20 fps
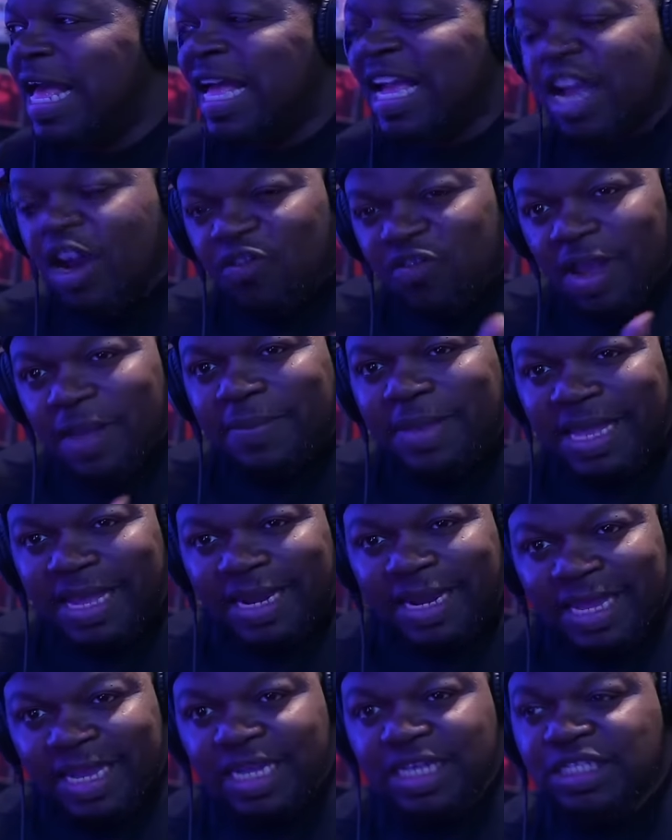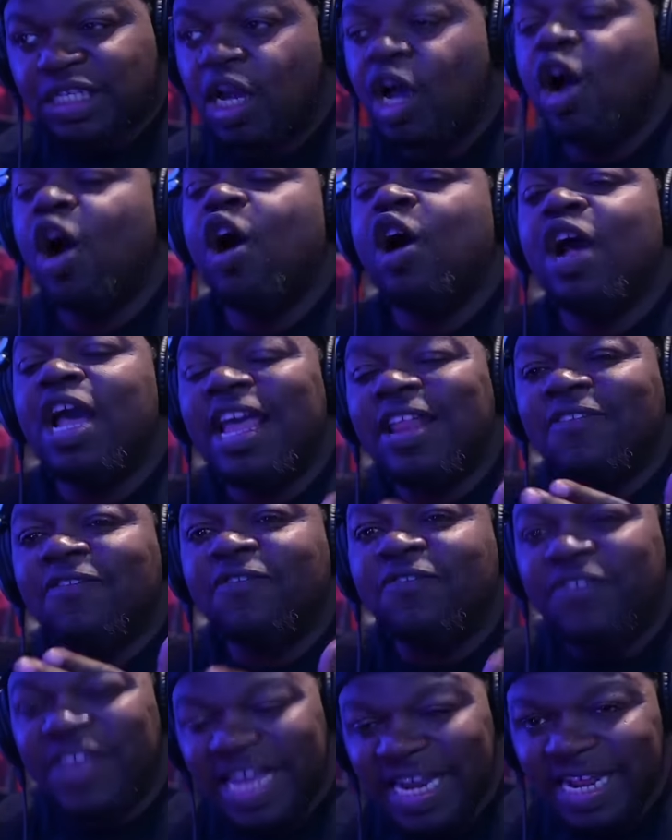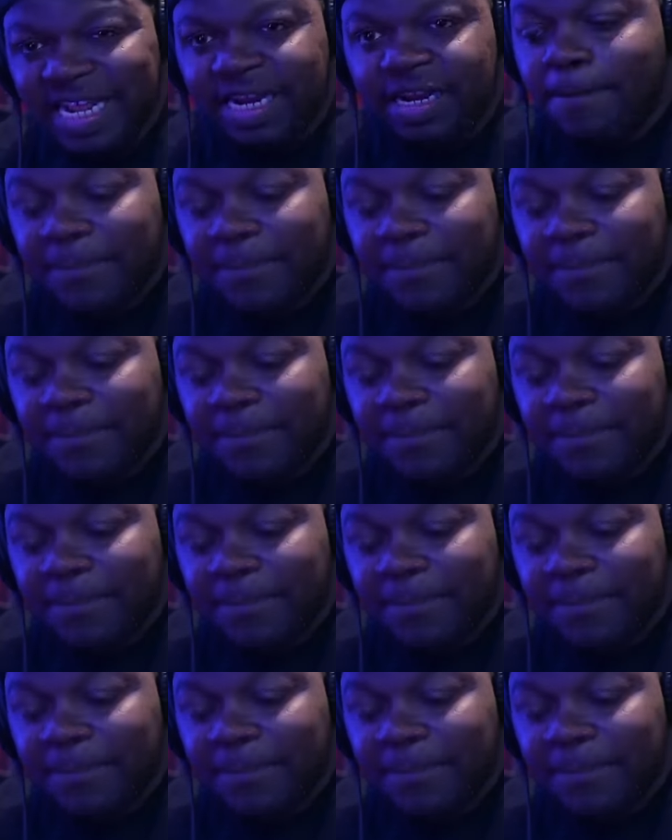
Caribbean niggas invented